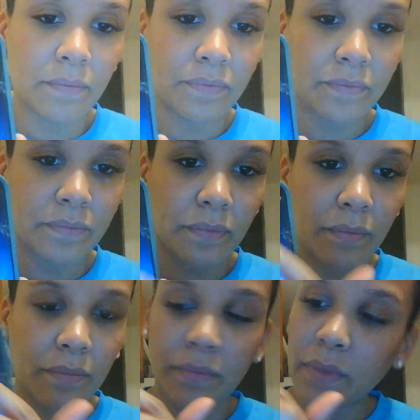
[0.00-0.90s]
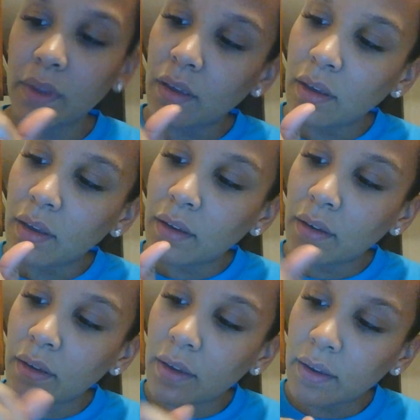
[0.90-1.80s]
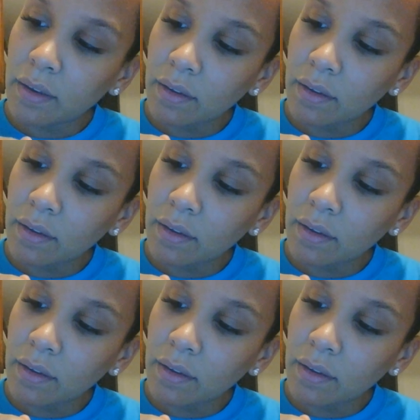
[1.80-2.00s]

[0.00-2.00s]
Nothing is said.